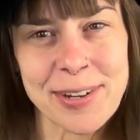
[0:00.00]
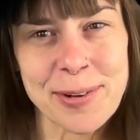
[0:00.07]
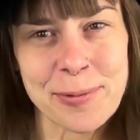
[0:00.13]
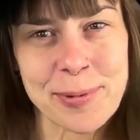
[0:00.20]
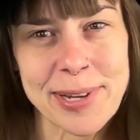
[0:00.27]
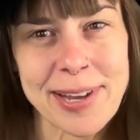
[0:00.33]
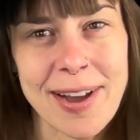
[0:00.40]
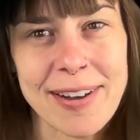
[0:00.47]

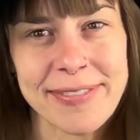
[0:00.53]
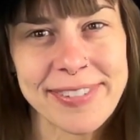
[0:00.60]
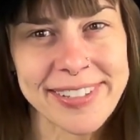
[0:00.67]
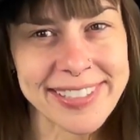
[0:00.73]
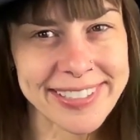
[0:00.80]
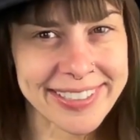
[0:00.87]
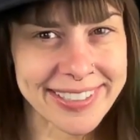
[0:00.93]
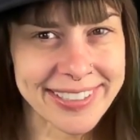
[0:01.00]
We
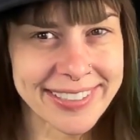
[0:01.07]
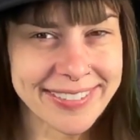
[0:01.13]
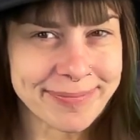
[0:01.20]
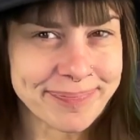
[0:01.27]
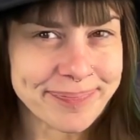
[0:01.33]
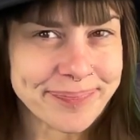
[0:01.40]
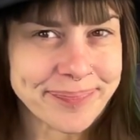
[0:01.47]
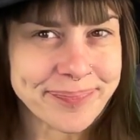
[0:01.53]
often
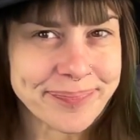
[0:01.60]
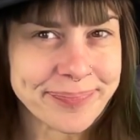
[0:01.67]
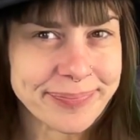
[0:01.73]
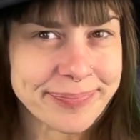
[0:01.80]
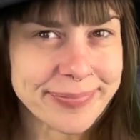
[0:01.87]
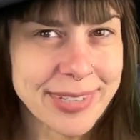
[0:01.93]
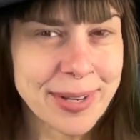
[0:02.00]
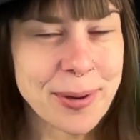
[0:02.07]

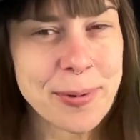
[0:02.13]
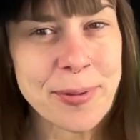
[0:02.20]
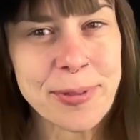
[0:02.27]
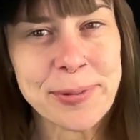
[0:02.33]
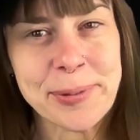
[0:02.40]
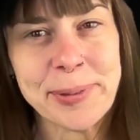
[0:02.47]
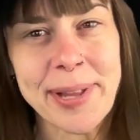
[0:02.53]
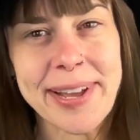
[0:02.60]
go
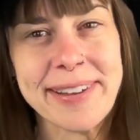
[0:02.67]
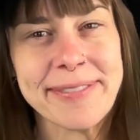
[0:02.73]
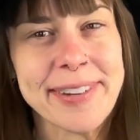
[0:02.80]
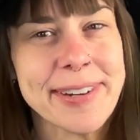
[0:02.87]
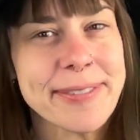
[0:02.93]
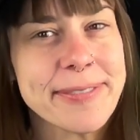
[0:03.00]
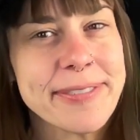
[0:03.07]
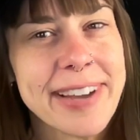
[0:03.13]
through life
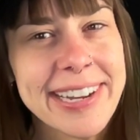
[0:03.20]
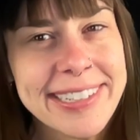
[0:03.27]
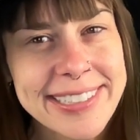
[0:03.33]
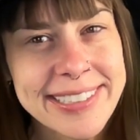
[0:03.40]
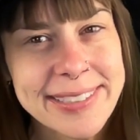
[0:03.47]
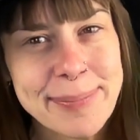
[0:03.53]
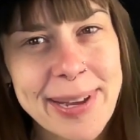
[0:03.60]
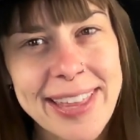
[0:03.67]

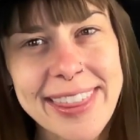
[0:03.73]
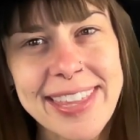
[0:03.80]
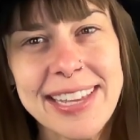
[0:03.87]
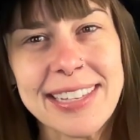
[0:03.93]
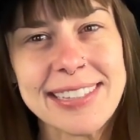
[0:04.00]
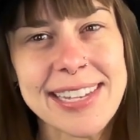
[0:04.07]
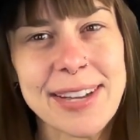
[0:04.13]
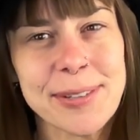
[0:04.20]
affected by
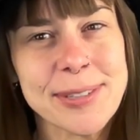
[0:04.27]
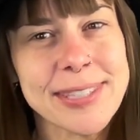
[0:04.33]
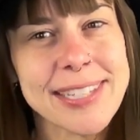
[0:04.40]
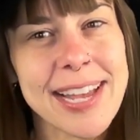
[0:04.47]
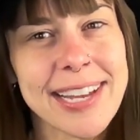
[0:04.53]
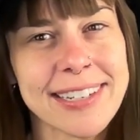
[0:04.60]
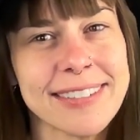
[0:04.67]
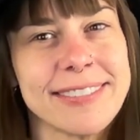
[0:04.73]
things
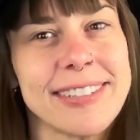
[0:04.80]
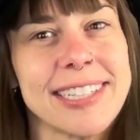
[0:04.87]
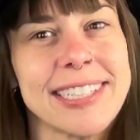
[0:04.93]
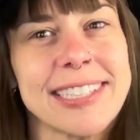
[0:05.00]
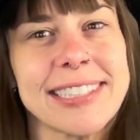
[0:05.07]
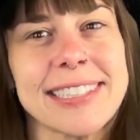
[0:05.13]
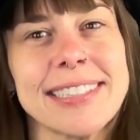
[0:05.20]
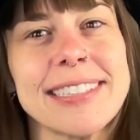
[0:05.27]
outside of
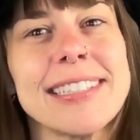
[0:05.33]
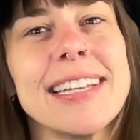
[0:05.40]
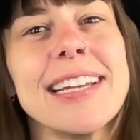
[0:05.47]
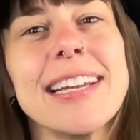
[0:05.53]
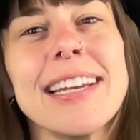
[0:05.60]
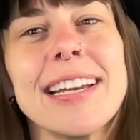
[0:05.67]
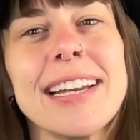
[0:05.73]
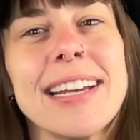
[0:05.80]
us.
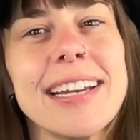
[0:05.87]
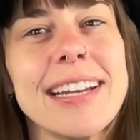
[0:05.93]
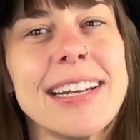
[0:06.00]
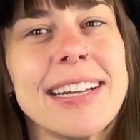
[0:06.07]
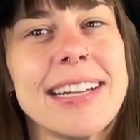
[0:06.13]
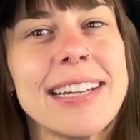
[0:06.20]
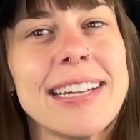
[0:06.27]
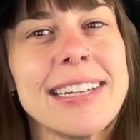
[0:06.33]

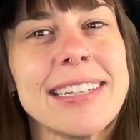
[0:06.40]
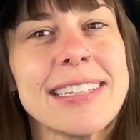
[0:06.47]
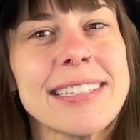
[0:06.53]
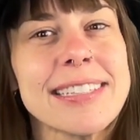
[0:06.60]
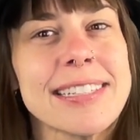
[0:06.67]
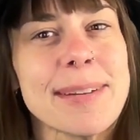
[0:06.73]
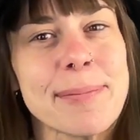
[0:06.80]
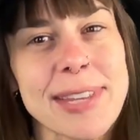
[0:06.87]

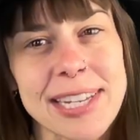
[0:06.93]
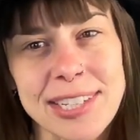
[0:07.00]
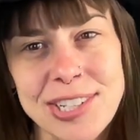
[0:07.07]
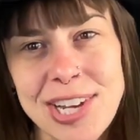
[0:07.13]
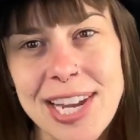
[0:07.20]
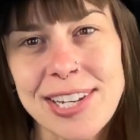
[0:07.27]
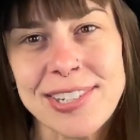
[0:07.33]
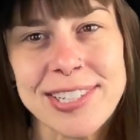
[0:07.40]
Something
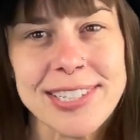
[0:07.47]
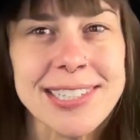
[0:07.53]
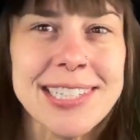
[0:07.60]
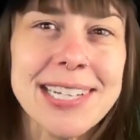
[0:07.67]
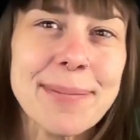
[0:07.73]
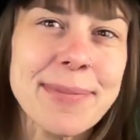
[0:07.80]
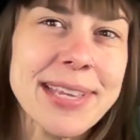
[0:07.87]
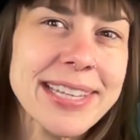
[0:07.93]
changes,
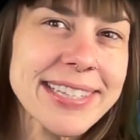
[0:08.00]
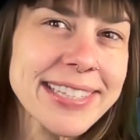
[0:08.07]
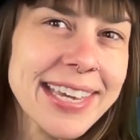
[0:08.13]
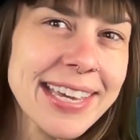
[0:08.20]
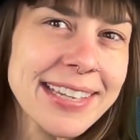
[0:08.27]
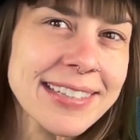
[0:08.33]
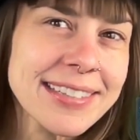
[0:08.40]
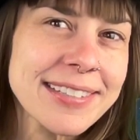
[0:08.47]
something's
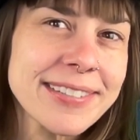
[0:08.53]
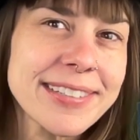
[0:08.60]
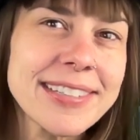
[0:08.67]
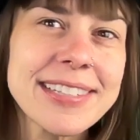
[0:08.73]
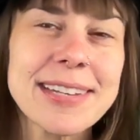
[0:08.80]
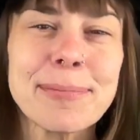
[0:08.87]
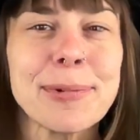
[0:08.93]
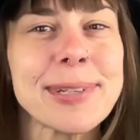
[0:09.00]
canceled,
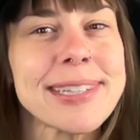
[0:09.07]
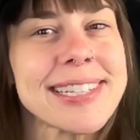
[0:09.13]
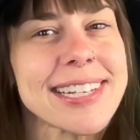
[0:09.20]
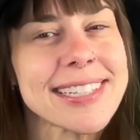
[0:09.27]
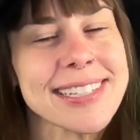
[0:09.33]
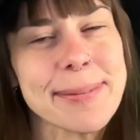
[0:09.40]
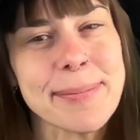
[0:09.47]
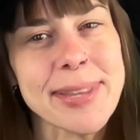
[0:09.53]
someone
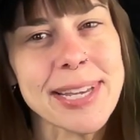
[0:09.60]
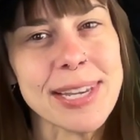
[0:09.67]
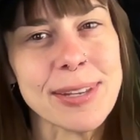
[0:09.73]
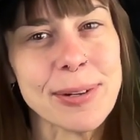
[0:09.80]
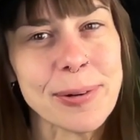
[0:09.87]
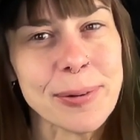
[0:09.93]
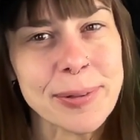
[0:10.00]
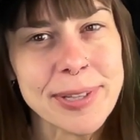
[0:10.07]
says something you
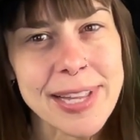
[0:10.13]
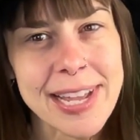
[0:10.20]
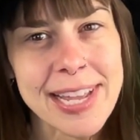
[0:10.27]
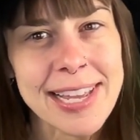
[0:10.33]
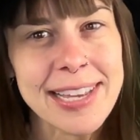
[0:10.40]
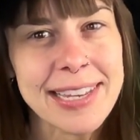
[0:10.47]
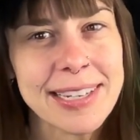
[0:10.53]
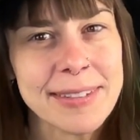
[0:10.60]
don't
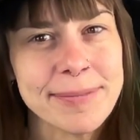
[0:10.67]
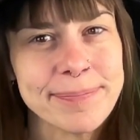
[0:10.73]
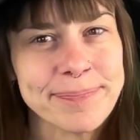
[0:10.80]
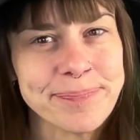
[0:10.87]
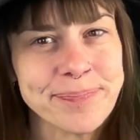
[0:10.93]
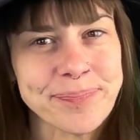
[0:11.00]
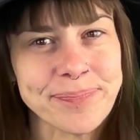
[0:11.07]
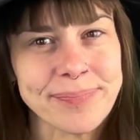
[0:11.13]
like,
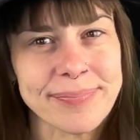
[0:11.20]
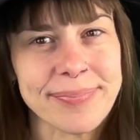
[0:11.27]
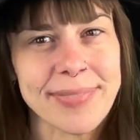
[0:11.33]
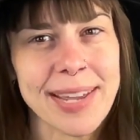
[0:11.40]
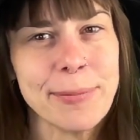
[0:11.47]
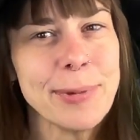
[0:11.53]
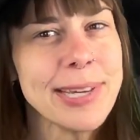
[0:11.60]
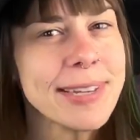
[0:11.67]

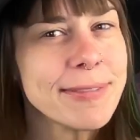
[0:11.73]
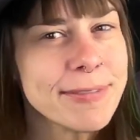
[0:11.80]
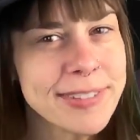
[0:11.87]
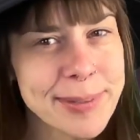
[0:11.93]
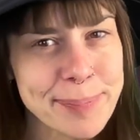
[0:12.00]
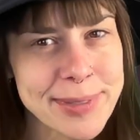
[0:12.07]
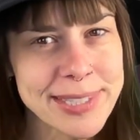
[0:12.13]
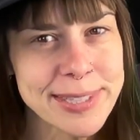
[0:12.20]
and we can
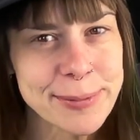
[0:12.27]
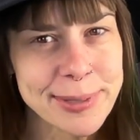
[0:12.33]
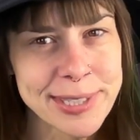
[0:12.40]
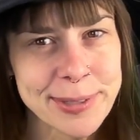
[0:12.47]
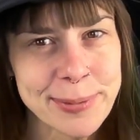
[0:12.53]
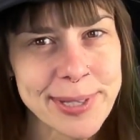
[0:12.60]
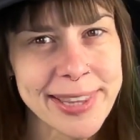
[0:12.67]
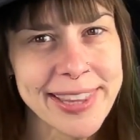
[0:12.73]
flip the
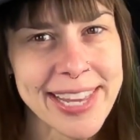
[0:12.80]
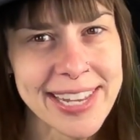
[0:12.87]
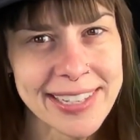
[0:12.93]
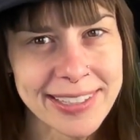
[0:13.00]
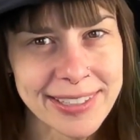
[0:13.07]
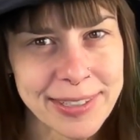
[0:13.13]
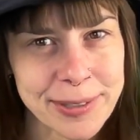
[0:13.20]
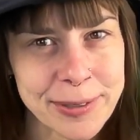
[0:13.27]
switch with
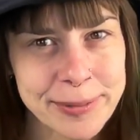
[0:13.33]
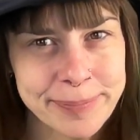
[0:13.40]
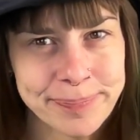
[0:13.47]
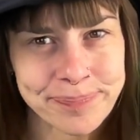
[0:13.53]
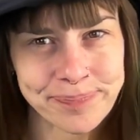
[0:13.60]
thank you